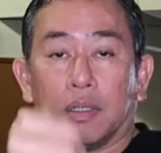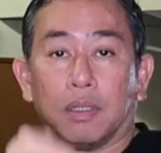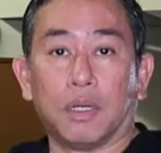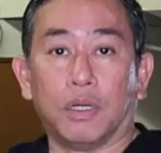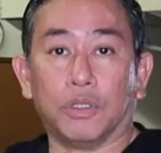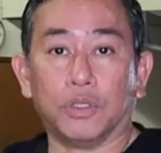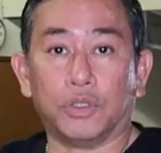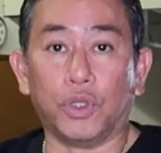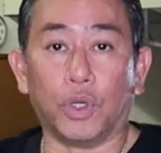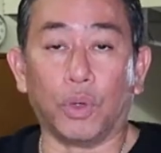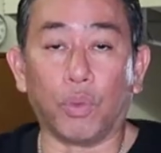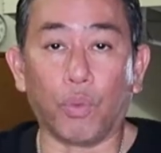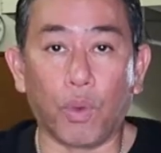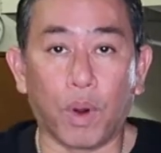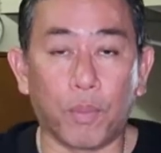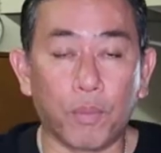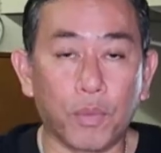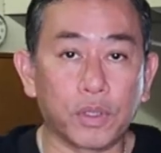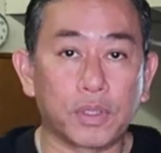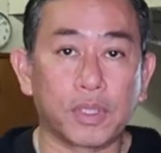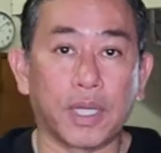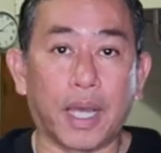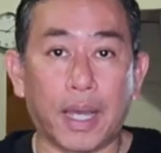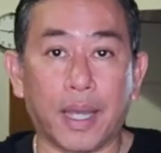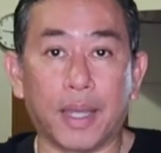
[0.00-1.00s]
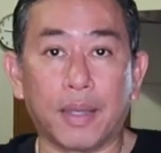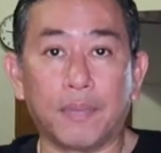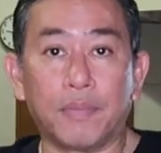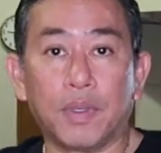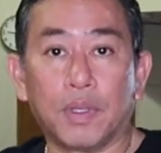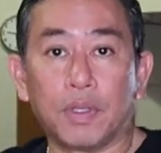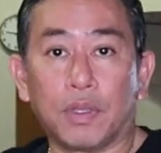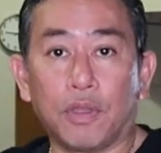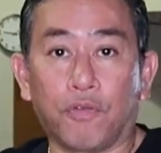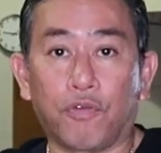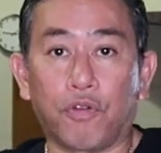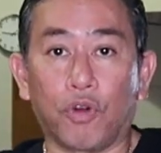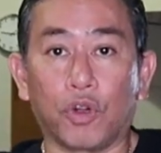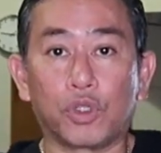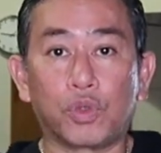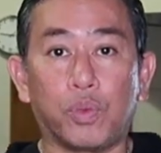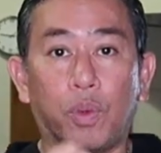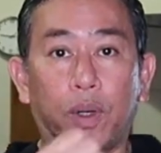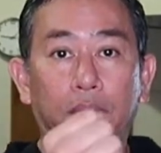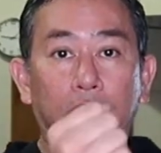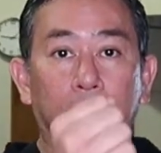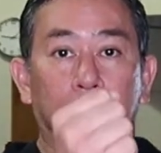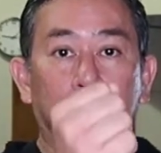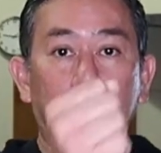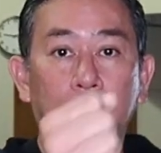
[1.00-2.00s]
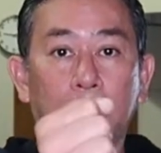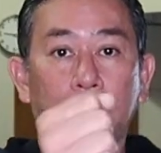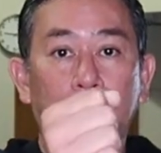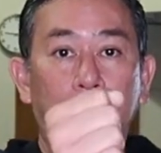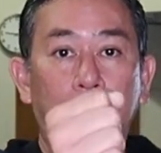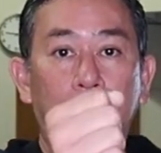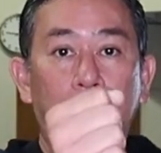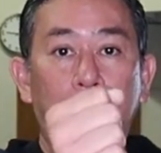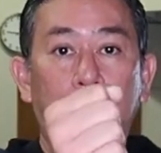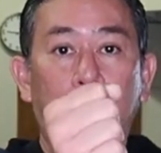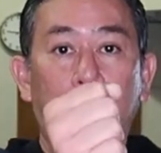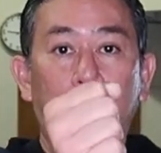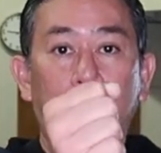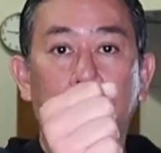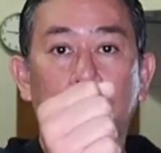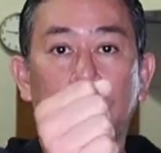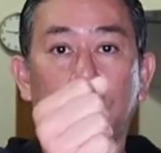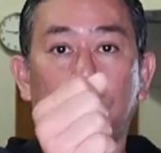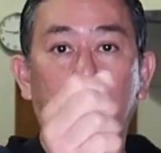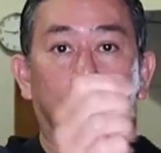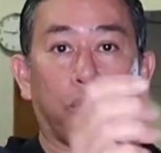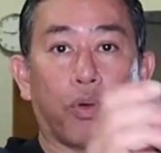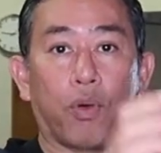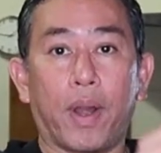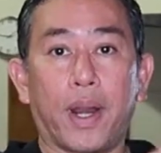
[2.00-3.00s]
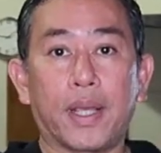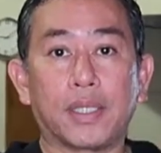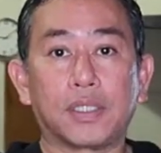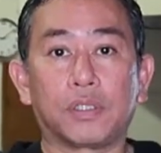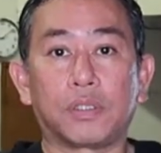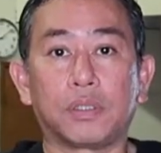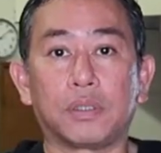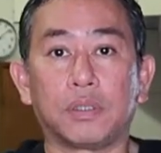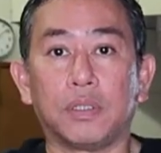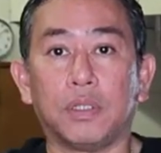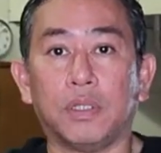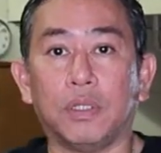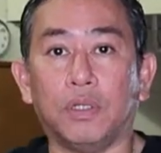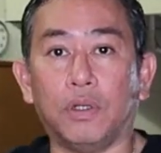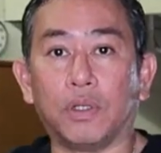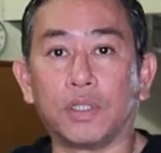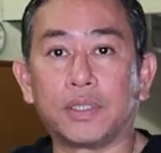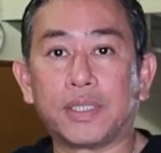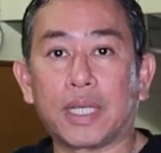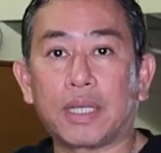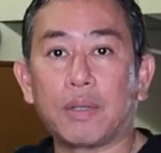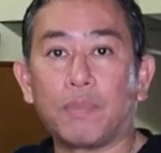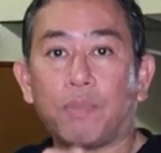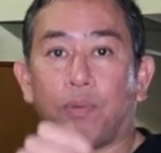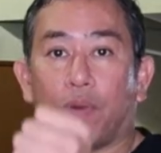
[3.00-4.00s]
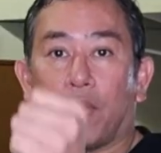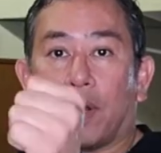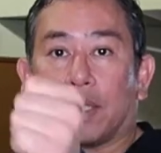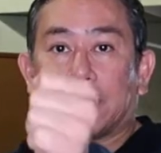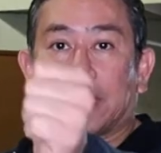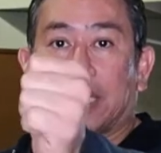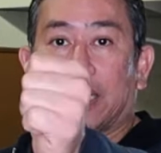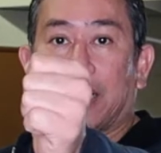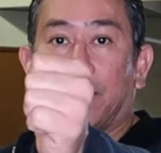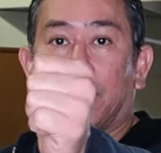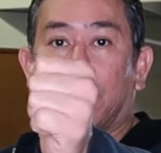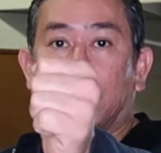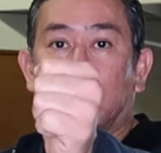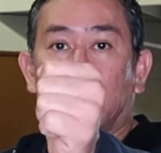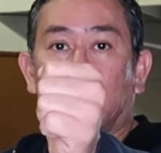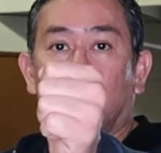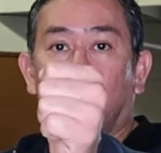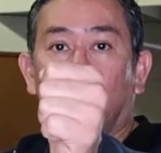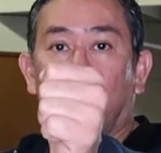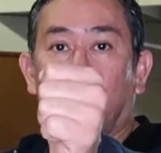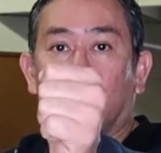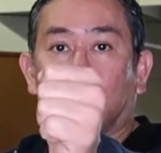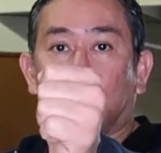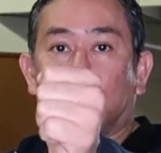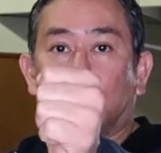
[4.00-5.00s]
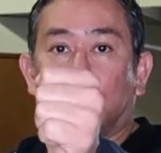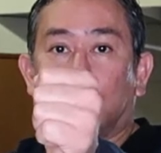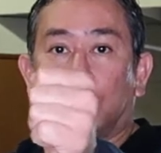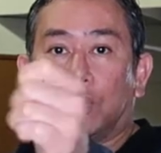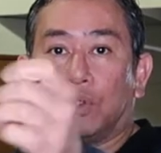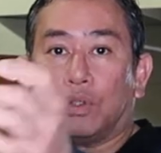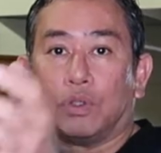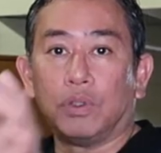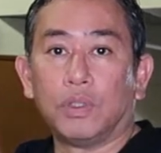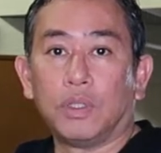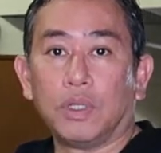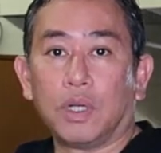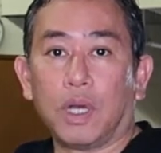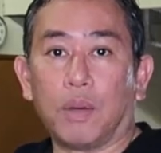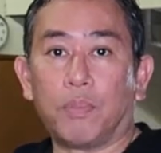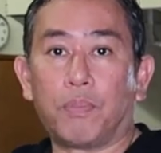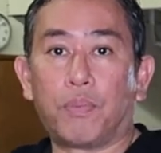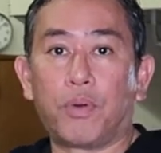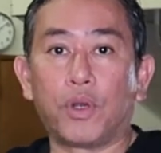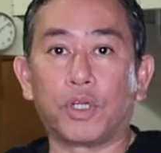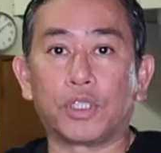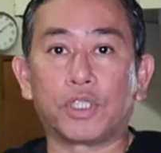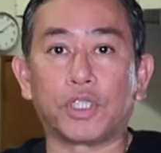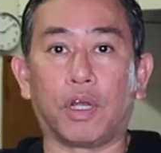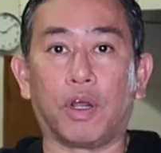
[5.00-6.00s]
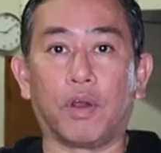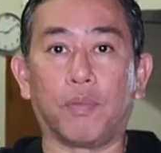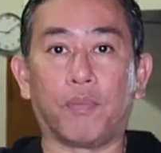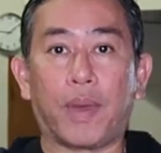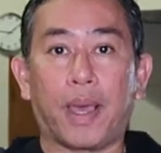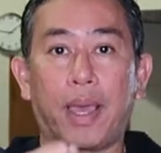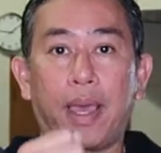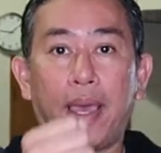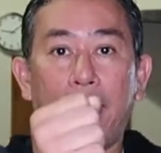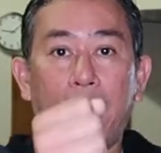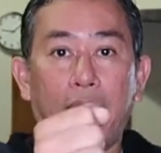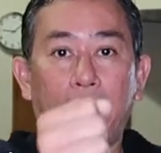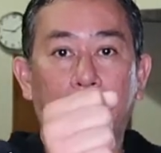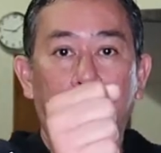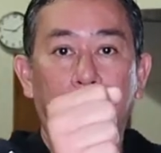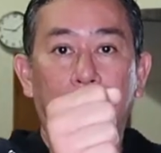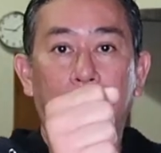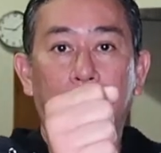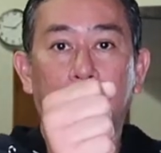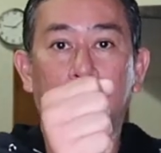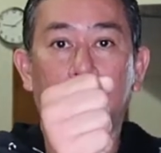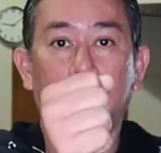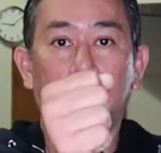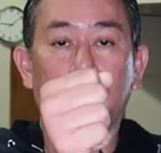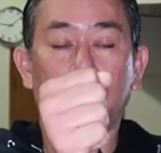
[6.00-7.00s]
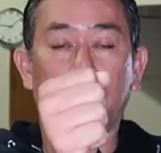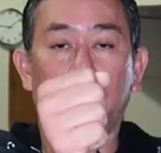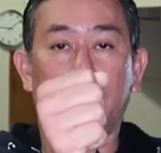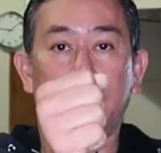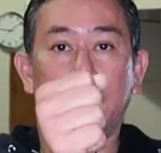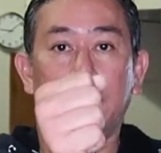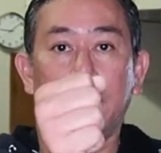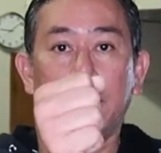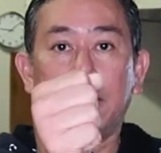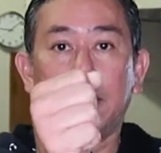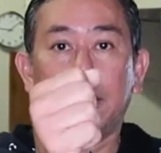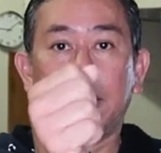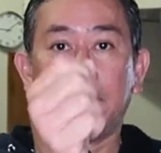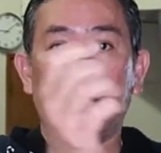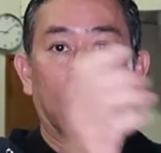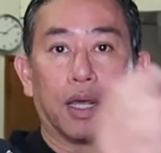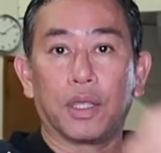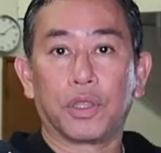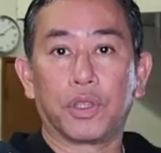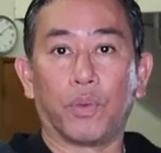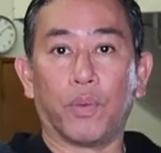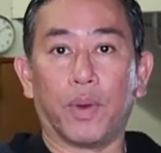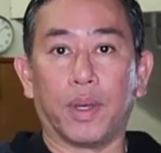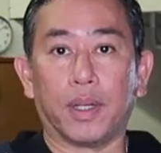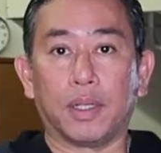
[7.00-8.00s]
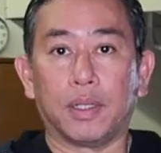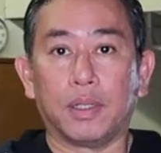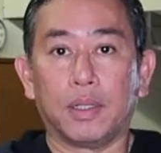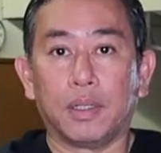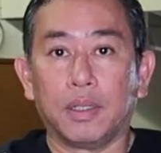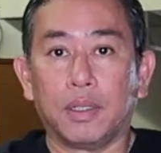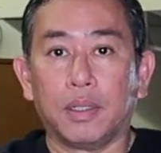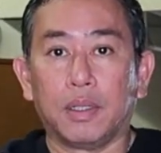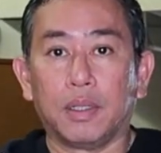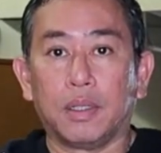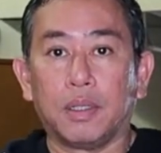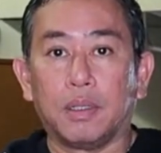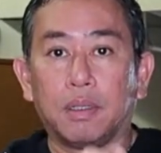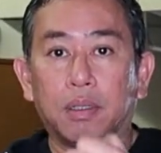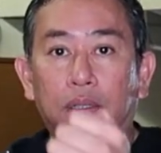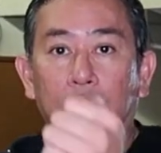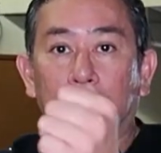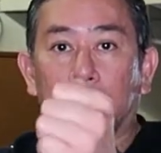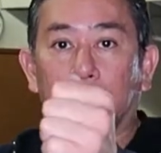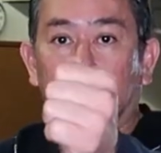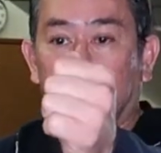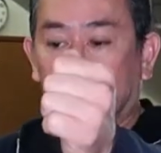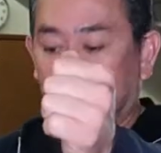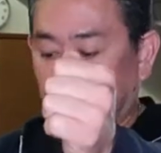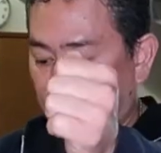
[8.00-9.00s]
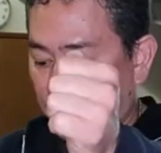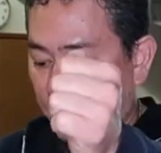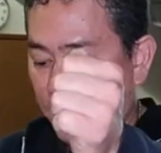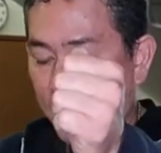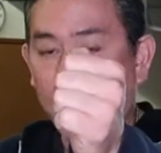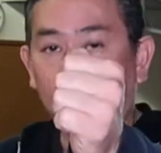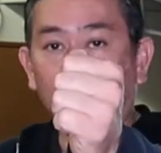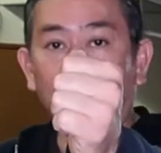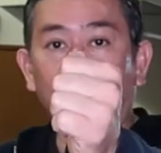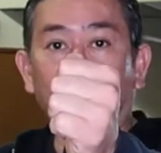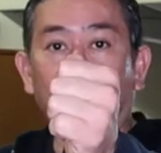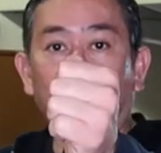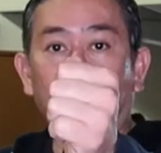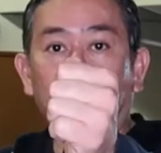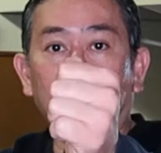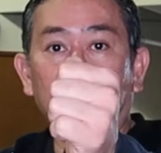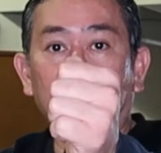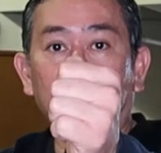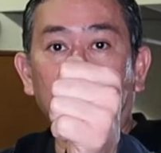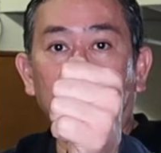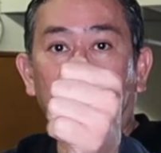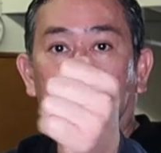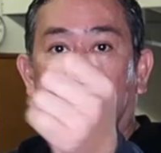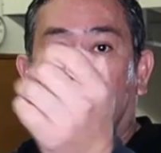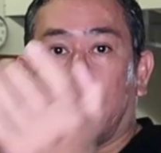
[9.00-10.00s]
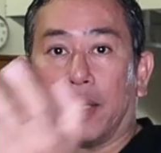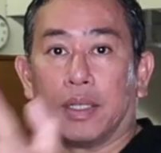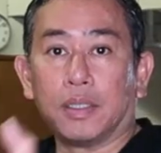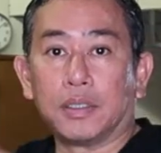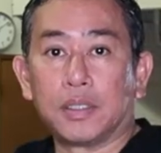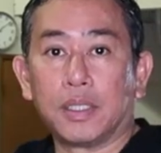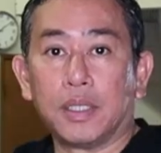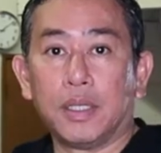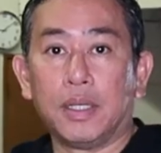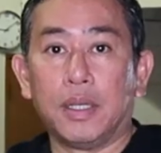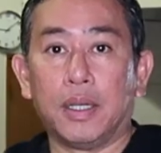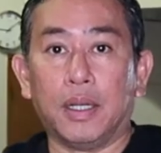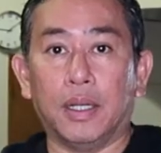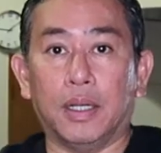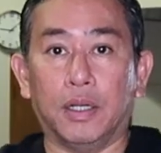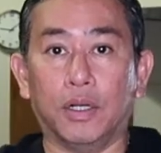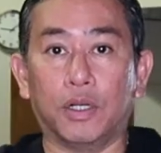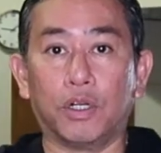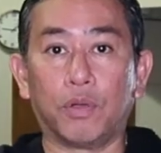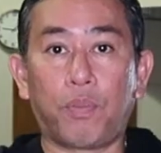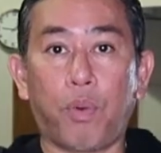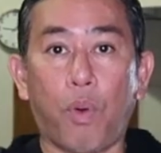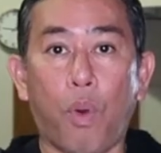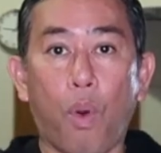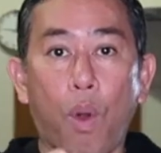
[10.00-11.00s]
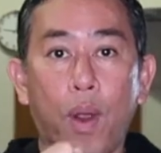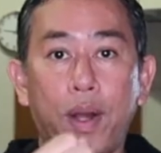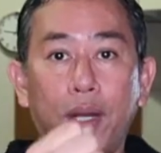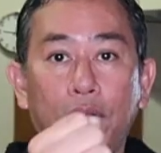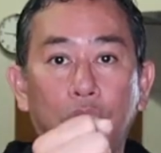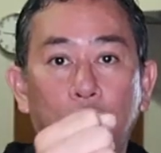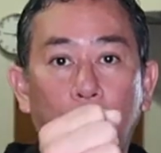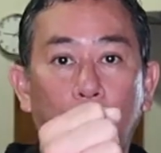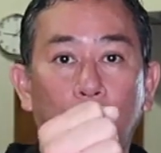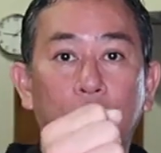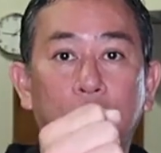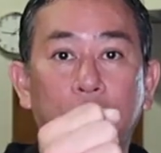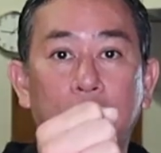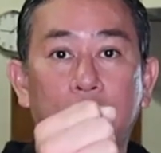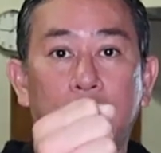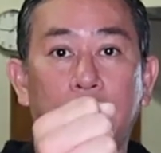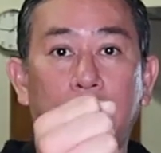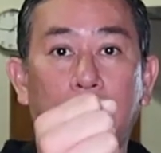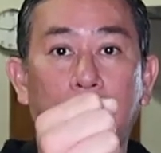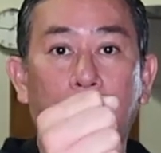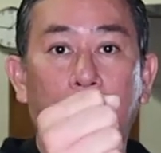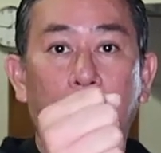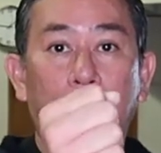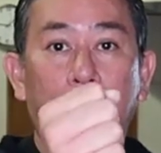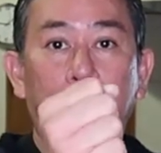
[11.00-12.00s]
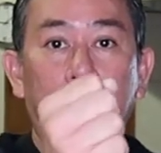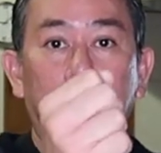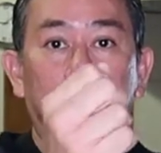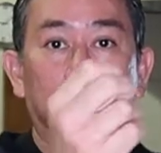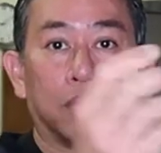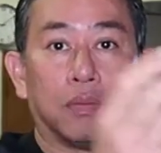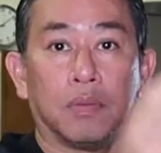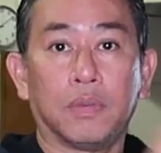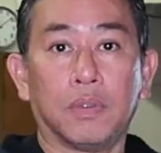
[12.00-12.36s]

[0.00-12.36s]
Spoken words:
I'll do it one more time, the first one. See how there's a press? It looks like a press, like I want to do a push on my hand, right? The other one, look at the hand, the hand's a little pointed towards the center.